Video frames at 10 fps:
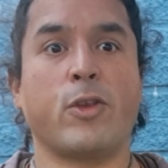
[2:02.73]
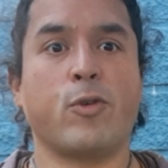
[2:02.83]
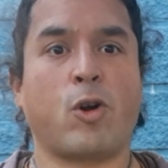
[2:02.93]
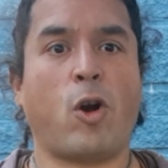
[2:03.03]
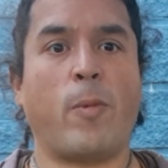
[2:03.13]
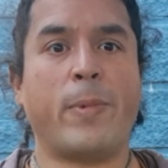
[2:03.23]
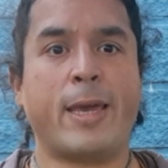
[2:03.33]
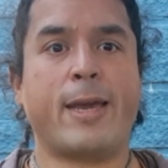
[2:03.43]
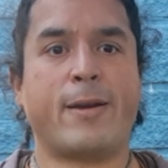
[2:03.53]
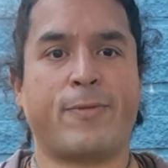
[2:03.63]
do you come
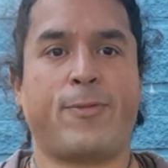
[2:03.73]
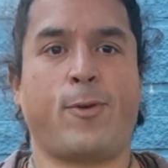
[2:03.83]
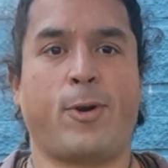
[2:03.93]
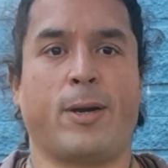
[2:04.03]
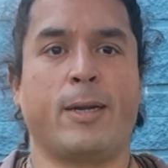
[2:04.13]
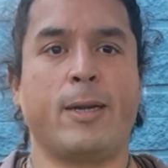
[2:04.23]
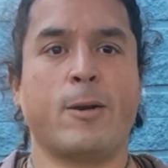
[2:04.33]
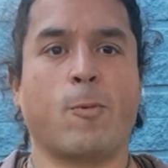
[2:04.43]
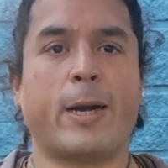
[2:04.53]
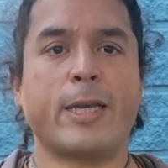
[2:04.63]
here for?
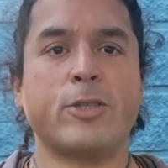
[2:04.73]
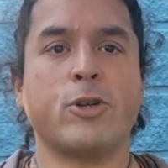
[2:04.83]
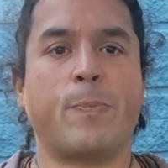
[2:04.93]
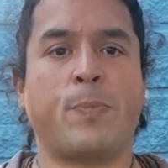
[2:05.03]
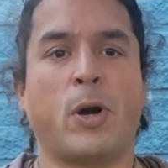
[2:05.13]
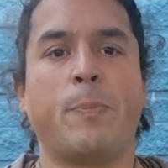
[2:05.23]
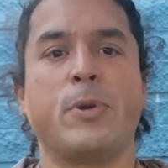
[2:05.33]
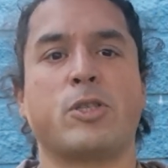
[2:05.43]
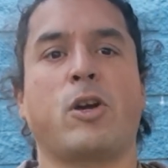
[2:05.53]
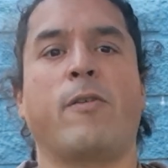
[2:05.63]
What is your
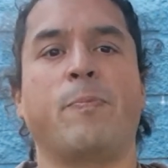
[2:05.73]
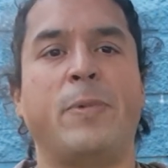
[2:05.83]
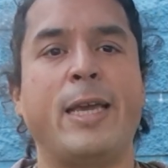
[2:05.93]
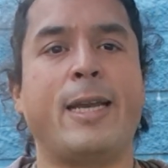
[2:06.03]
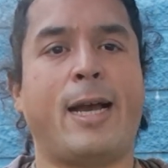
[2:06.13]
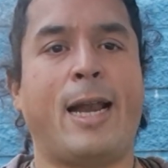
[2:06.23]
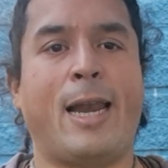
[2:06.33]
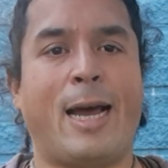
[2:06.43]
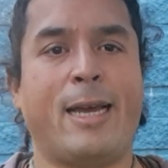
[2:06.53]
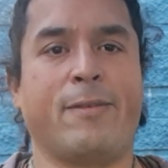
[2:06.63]
purpose of being
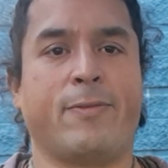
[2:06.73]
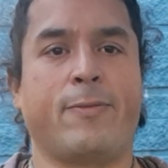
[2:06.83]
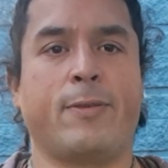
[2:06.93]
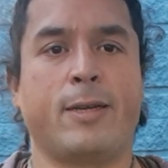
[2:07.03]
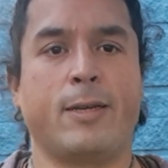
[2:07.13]
alive?